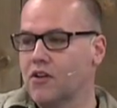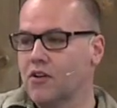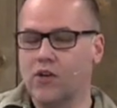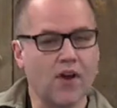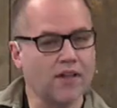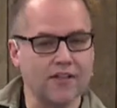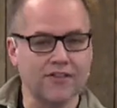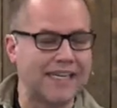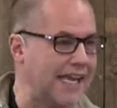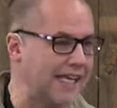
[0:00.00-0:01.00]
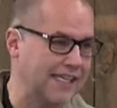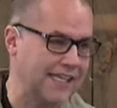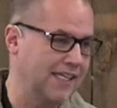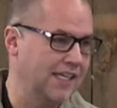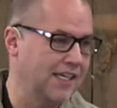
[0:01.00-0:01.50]
We go out there
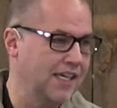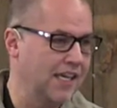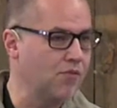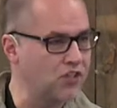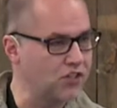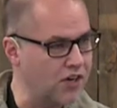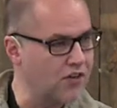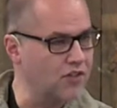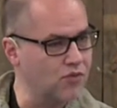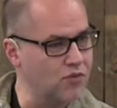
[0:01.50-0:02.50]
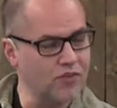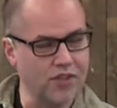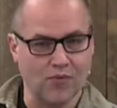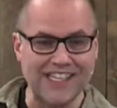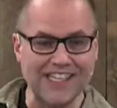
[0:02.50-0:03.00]
daily and we share the truth and we